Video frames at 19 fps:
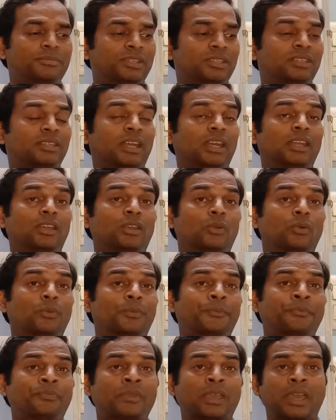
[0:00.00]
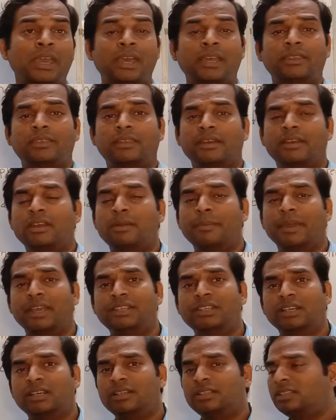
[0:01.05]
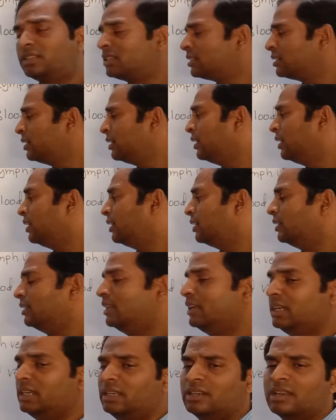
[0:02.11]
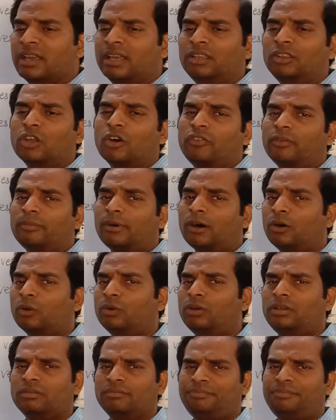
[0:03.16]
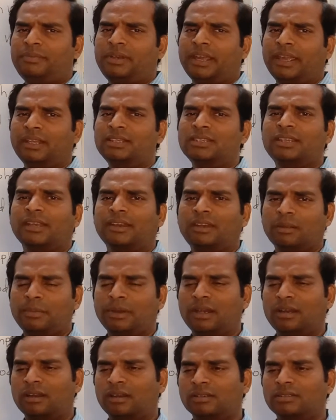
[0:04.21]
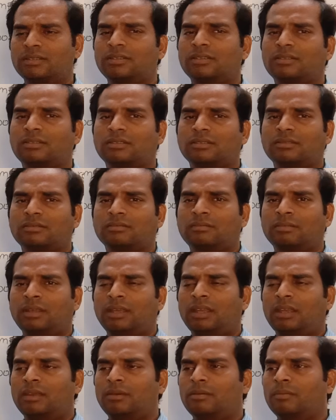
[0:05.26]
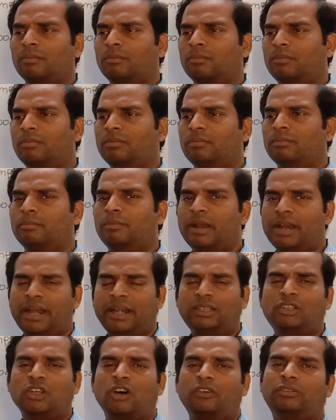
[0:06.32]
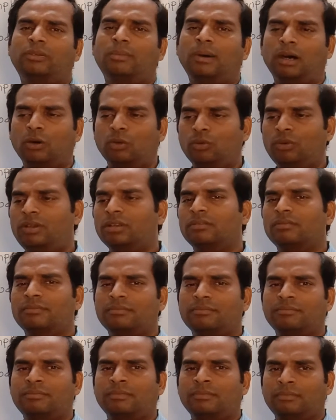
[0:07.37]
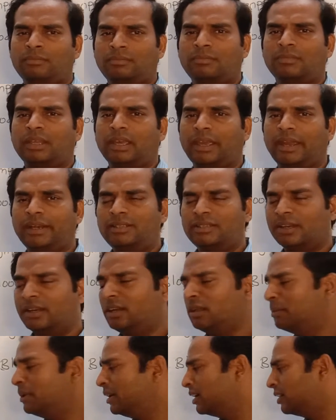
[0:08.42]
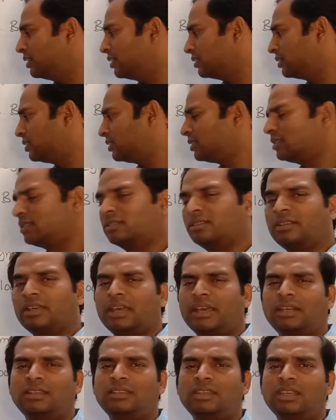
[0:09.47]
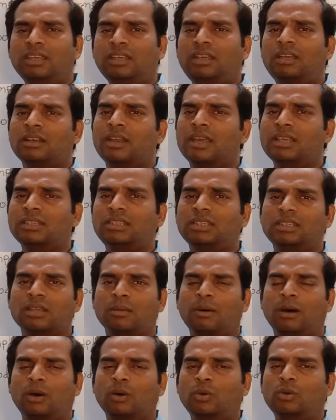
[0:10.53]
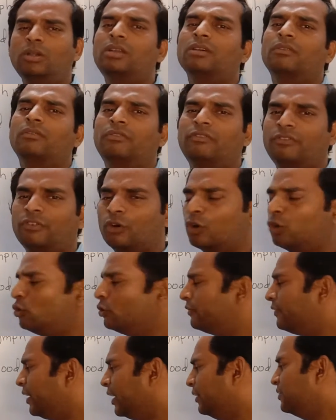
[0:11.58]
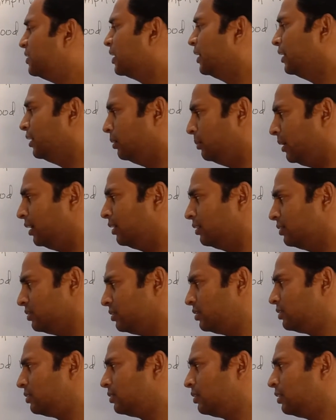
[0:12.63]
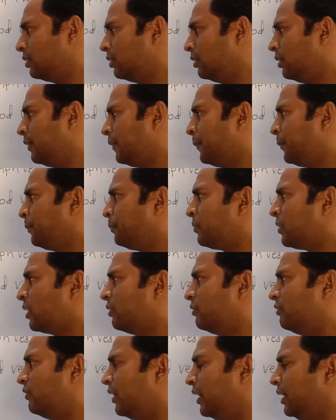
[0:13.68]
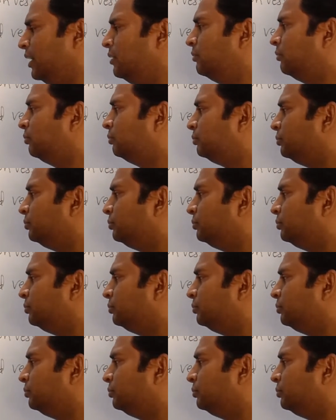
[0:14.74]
just telling you that it measures the length of about 10 centimeters, breadth of about 8 centimeters, and thickness is about 4 to 5 centimeters. Fine.